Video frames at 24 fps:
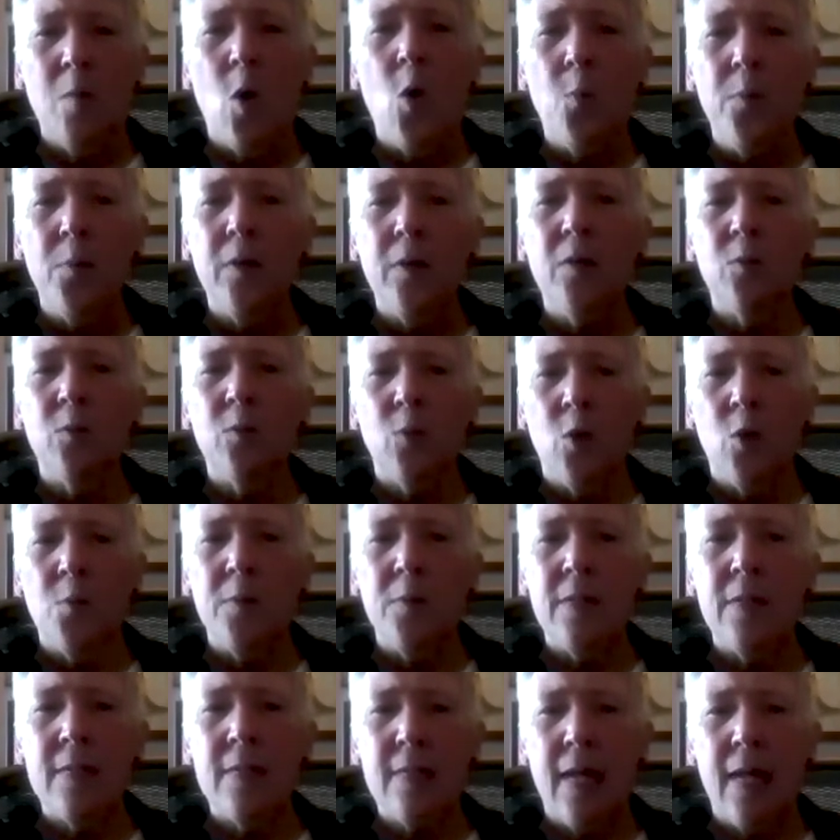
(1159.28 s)
open
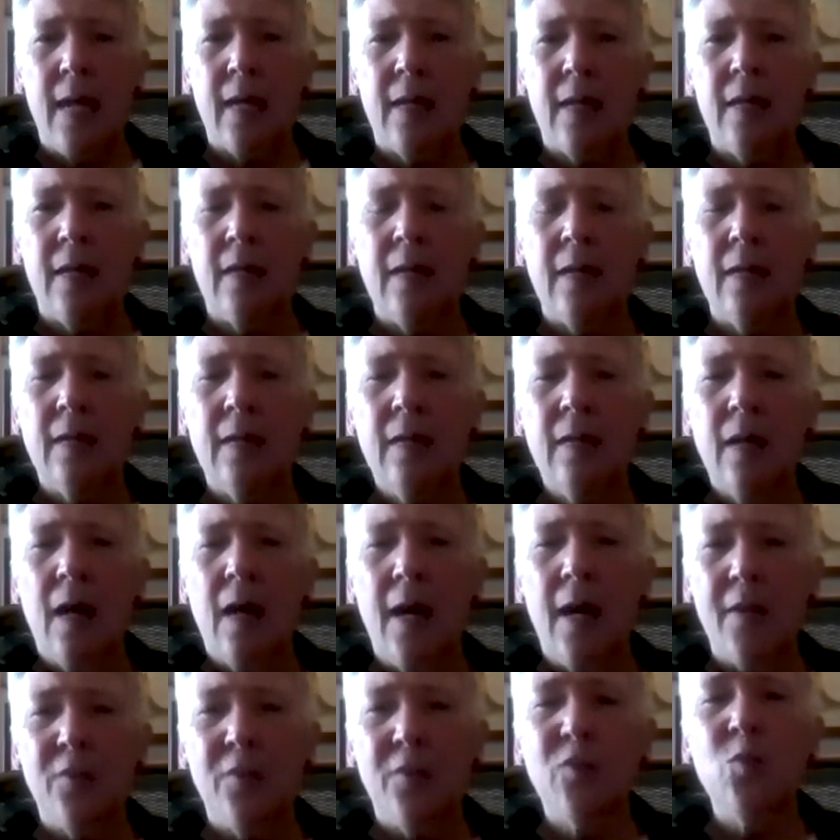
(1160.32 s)
enrollment tech
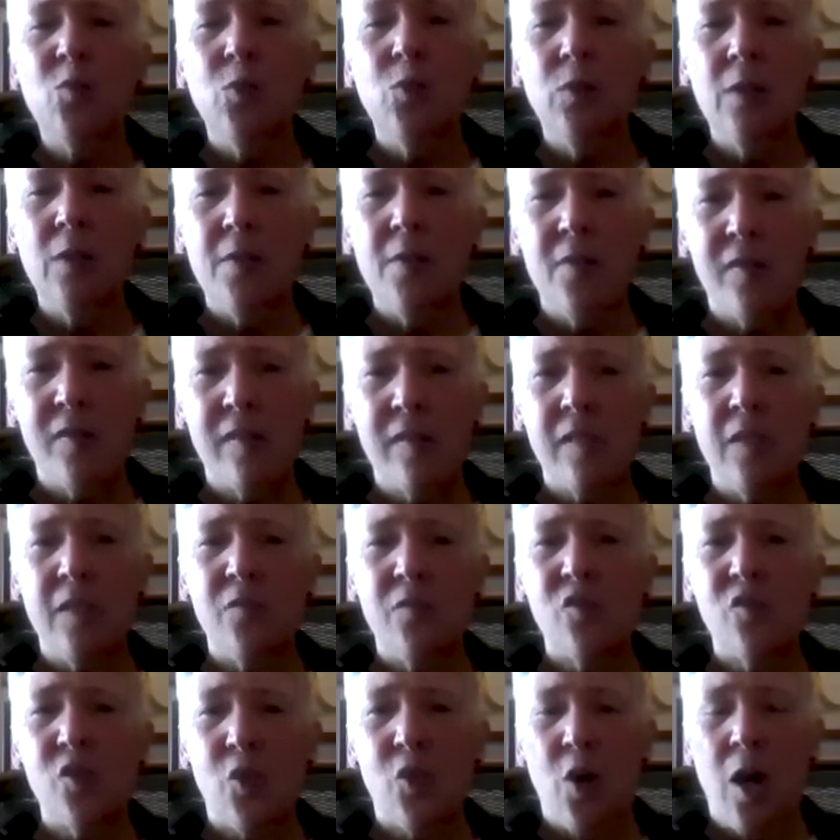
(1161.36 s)
high school in the city
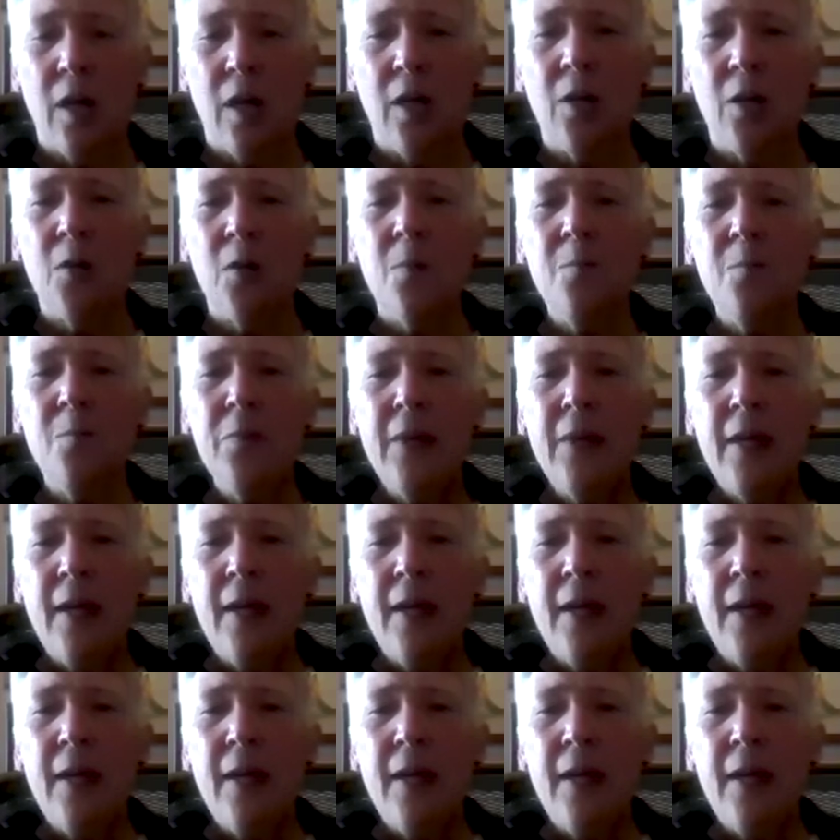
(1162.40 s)
of Chicago.